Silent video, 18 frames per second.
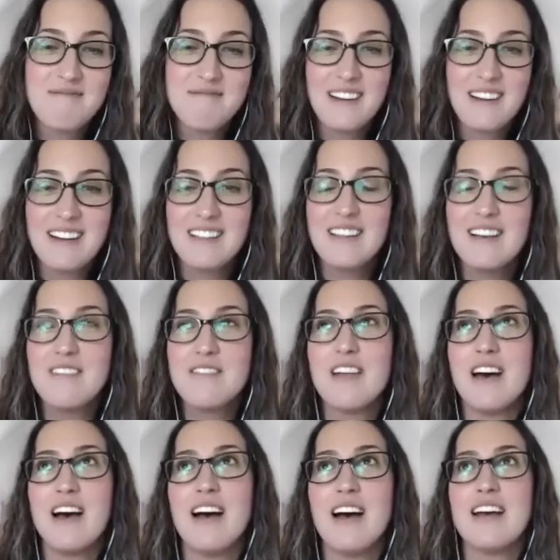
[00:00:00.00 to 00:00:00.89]
I love
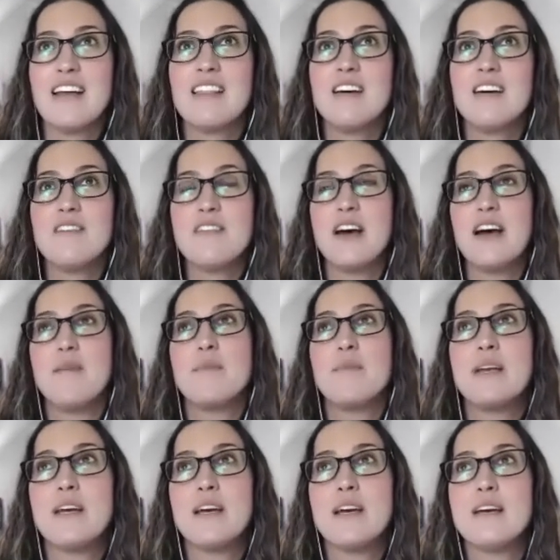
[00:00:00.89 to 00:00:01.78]
that. I love that
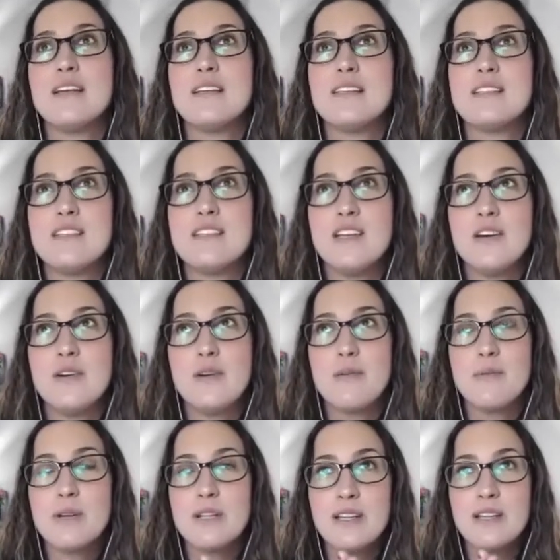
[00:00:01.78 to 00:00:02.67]
because, you know,
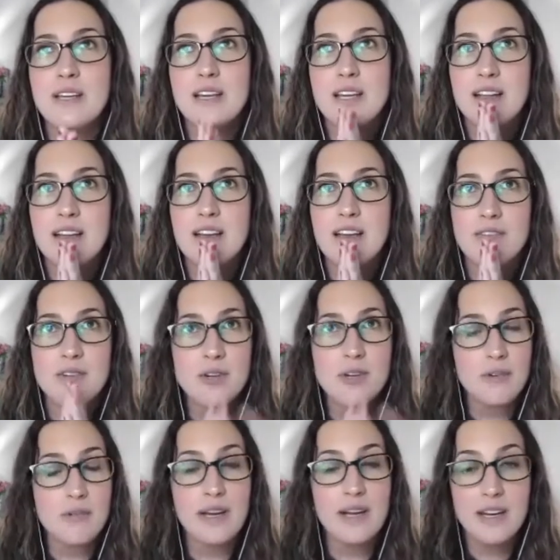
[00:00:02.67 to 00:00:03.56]
it really like if you
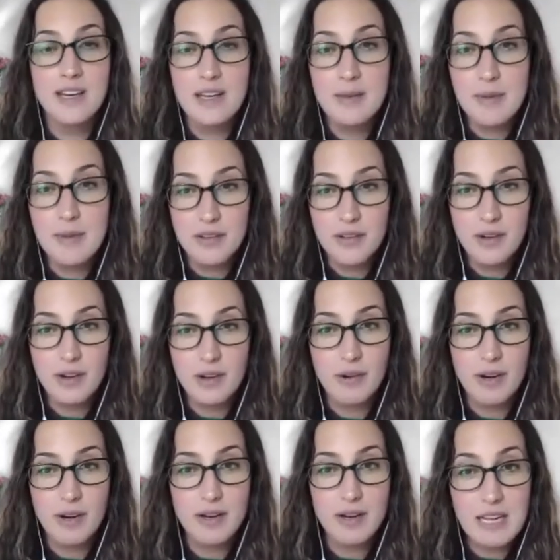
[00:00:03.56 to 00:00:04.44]
can write an email, you can
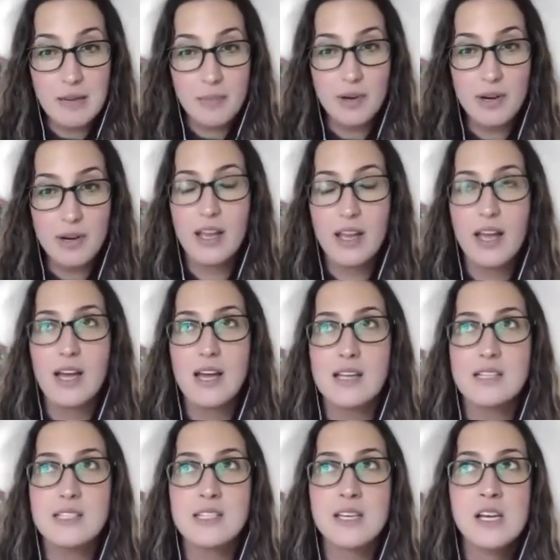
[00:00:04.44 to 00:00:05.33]
write an ebook
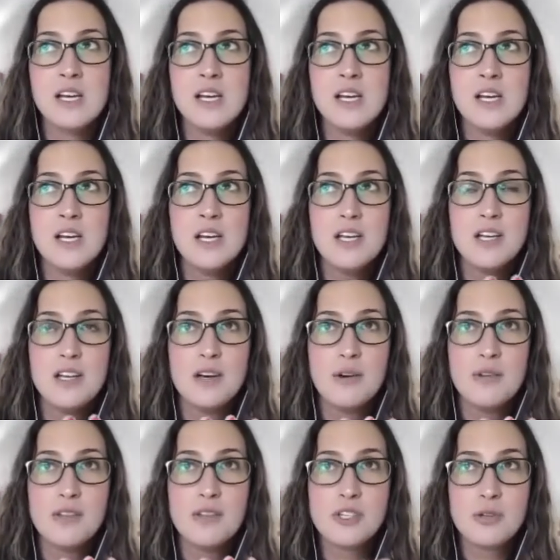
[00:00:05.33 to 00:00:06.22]
and you
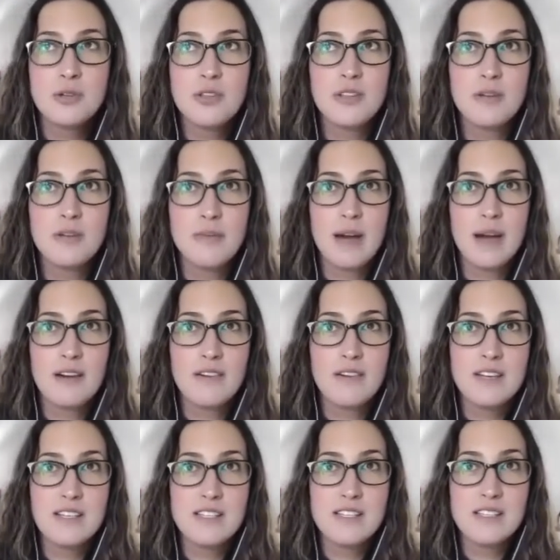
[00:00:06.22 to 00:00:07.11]
know, the truth of the
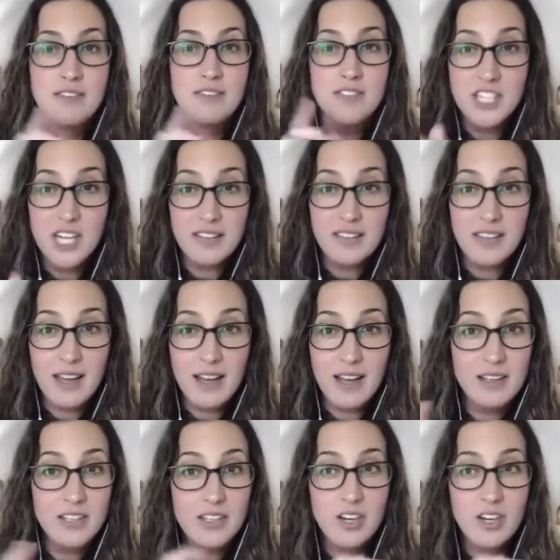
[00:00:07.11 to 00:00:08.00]
matter is is I've checked the
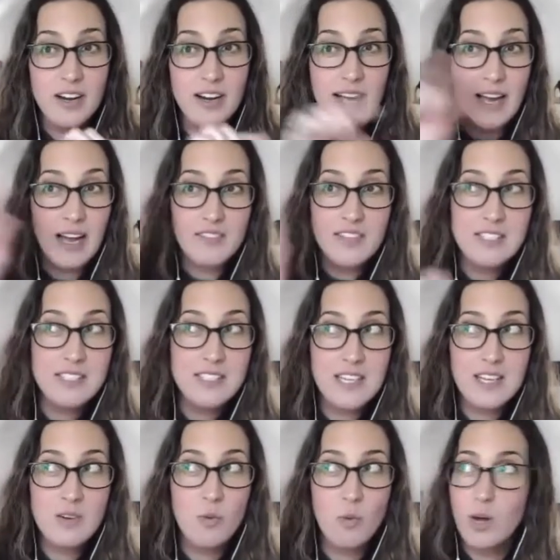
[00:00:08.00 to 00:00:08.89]
calendar and I haven't
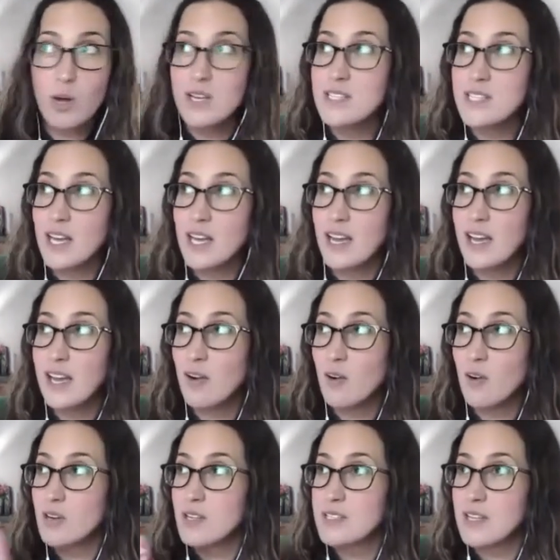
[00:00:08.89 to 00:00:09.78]
seen one day
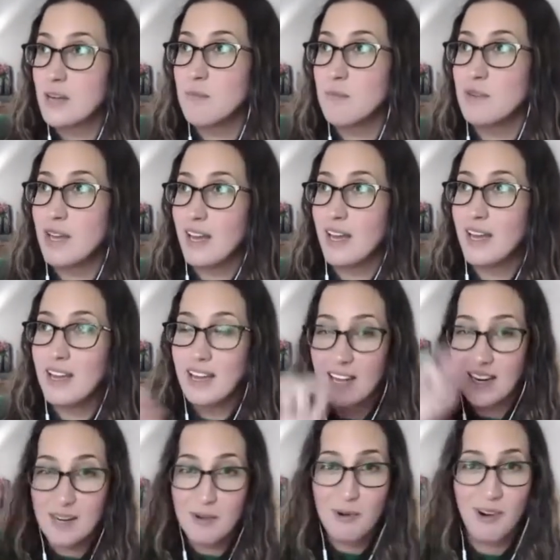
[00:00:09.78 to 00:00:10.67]
or some day
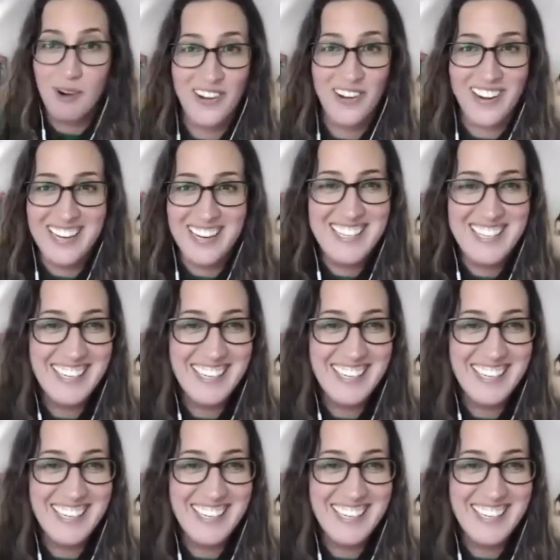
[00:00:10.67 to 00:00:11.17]
anywhere on it.